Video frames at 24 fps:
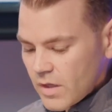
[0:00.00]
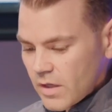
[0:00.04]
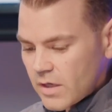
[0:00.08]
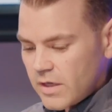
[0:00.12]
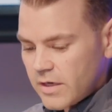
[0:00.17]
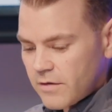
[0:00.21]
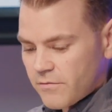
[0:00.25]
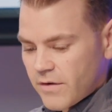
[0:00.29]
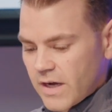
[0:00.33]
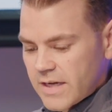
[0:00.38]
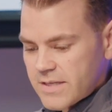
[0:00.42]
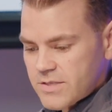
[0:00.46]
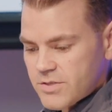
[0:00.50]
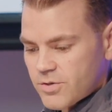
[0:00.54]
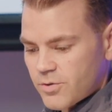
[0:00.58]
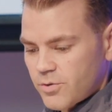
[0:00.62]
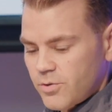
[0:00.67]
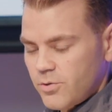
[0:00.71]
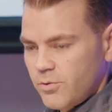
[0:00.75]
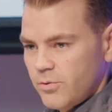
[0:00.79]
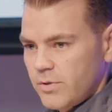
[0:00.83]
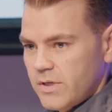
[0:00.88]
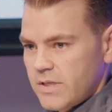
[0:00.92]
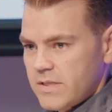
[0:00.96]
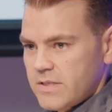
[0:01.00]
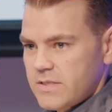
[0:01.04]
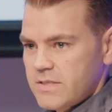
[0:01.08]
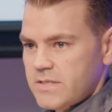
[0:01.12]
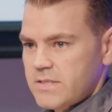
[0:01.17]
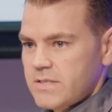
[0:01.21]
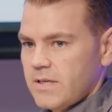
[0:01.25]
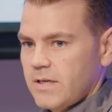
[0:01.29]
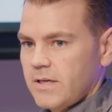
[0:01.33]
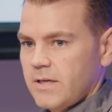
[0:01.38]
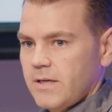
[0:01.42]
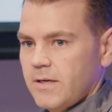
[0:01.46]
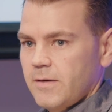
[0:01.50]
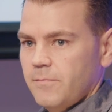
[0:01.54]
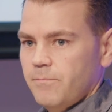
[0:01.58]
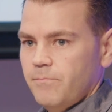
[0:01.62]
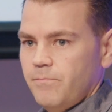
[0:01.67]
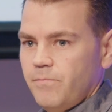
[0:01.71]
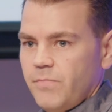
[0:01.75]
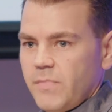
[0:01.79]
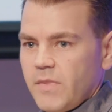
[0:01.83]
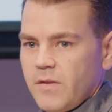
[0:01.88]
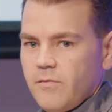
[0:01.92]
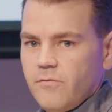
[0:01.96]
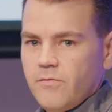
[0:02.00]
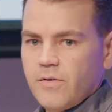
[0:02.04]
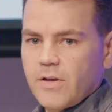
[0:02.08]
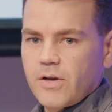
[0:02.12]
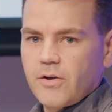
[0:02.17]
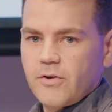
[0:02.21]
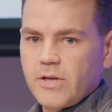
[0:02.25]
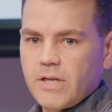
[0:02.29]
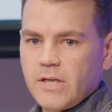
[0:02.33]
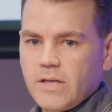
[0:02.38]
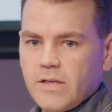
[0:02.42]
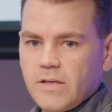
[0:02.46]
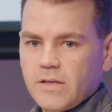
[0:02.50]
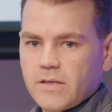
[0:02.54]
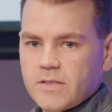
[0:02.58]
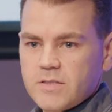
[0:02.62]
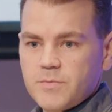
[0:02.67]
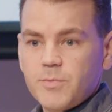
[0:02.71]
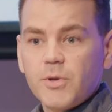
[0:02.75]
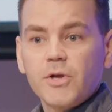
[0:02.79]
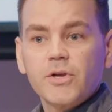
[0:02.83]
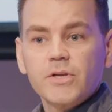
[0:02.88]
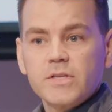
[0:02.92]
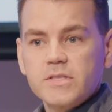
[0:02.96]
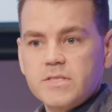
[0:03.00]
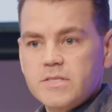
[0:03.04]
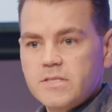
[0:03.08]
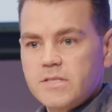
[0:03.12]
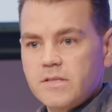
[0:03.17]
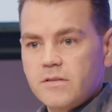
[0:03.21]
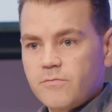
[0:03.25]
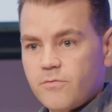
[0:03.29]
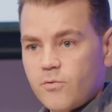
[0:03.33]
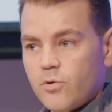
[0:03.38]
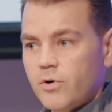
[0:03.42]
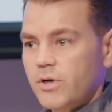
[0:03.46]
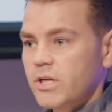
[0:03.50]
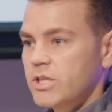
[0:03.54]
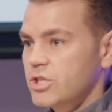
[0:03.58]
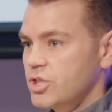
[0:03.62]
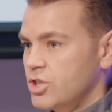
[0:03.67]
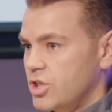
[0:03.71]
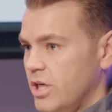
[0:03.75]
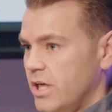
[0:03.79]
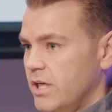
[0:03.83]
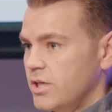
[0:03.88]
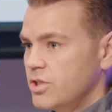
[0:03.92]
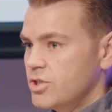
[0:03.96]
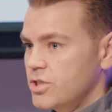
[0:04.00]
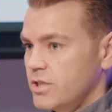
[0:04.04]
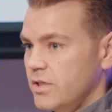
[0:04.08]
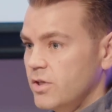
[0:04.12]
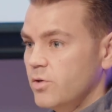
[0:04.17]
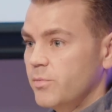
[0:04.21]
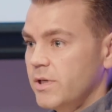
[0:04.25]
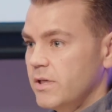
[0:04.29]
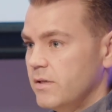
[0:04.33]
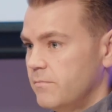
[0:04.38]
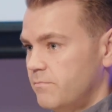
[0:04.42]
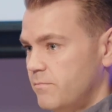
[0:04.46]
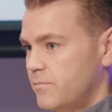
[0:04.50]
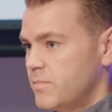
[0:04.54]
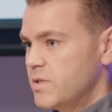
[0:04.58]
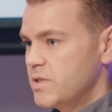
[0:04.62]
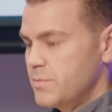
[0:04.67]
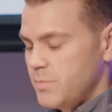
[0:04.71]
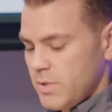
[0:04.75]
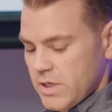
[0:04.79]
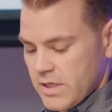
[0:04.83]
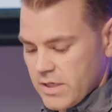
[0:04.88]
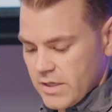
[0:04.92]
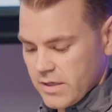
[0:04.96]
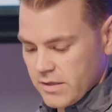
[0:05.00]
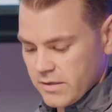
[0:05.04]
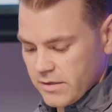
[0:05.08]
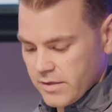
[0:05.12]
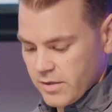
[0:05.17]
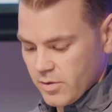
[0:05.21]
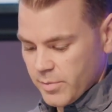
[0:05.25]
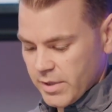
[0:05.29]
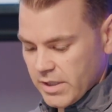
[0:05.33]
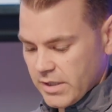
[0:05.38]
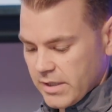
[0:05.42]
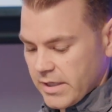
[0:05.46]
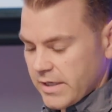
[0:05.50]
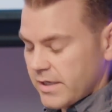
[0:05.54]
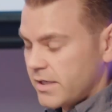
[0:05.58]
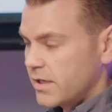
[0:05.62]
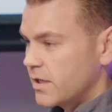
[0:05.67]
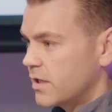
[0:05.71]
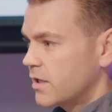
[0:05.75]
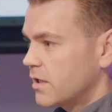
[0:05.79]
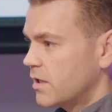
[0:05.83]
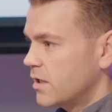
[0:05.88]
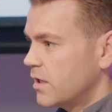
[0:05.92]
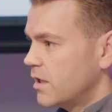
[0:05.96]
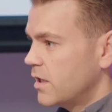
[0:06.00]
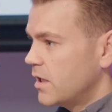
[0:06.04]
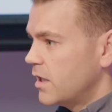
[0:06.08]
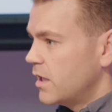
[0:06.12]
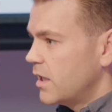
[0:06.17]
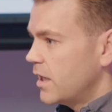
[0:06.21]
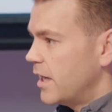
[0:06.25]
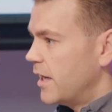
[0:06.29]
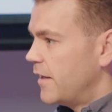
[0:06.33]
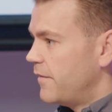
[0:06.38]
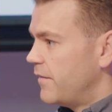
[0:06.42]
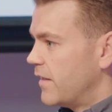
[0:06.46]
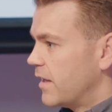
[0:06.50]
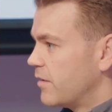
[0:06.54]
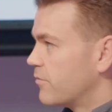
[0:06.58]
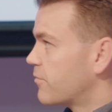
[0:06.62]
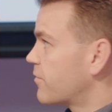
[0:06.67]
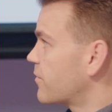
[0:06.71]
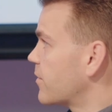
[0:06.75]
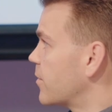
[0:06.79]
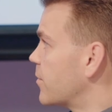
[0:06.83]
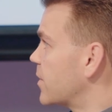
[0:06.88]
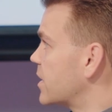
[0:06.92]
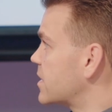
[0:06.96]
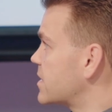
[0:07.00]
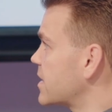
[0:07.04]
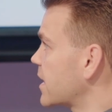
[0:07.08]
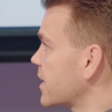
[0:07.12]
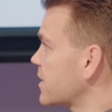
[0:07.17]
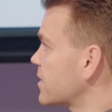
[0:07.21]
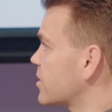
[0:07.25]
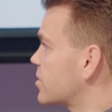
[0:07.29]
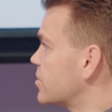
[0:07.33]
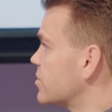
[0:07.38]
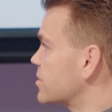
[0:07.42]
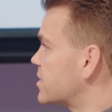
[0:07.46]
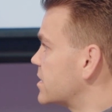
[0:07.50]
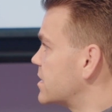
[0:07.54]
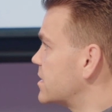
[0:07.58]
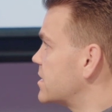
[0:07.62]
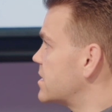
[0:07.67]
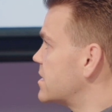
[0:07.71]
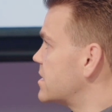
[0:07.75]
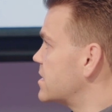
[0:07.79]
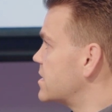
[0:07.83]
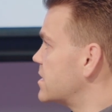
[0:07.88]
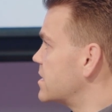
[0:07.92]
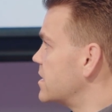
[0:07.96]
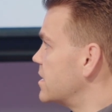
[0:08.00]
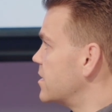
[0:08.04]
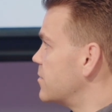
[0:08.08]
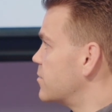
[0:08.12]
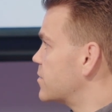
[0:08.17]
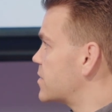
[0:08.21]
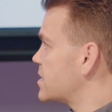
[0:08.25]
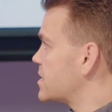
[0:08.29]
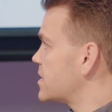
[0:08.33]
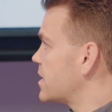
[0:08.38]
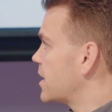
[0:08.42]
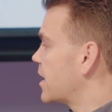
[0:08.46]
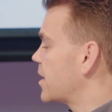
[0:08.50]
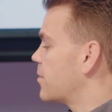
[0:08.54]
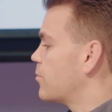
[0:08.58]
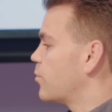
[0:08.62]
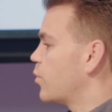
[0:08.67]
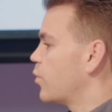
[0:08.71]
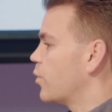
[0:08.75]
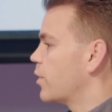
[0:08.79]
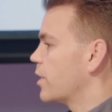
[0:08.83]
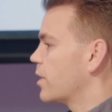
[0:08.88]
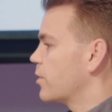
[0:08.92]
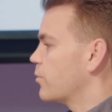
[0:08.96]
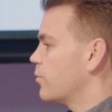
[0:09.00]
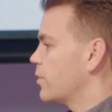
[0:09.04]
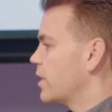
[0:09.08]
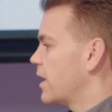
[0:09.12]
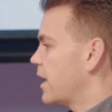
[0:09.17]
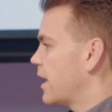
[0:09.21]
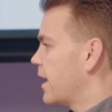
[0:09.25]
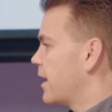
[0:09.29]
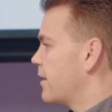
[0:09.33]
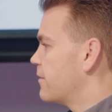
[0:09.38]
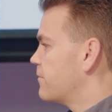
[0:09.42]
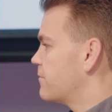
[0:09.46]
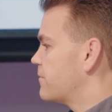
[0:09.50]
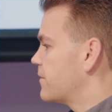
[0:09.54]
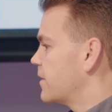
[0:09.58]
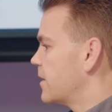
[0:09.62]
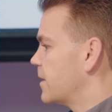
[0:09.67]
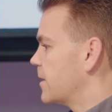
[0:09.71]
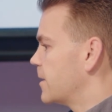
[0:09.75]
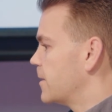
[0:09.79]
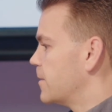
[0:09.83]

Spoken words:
an advisor who is very experienced in foreign exchange, and he'll be speaking a little bit later. And then from a technical team standpoint, we have